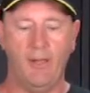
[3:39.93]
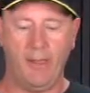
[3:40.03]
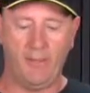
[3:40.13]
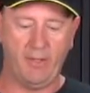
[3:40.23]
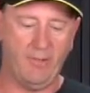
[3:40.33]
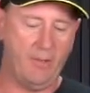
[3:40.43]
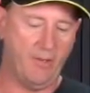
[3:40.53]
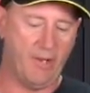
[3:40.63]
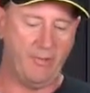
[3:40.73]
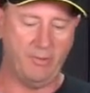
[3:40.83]
That'll give
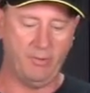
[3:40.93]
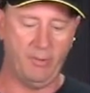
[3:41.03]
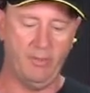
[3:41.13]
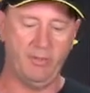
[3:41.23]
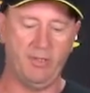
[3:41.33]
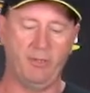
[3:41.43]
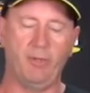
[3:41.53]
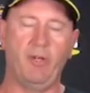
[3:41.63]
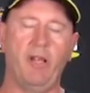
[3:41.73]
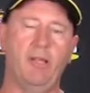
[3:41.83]
you enough to reduce the
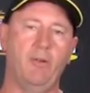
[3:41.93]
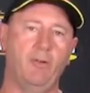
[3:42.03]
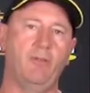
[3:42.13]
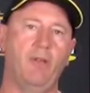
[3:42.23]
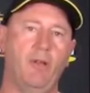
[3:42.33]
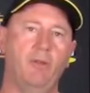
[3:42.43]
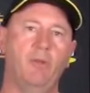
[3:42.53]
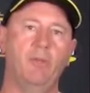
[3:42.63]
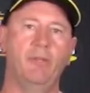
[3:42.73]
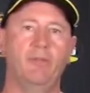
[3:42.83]
product and also a
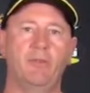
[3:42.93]
little bit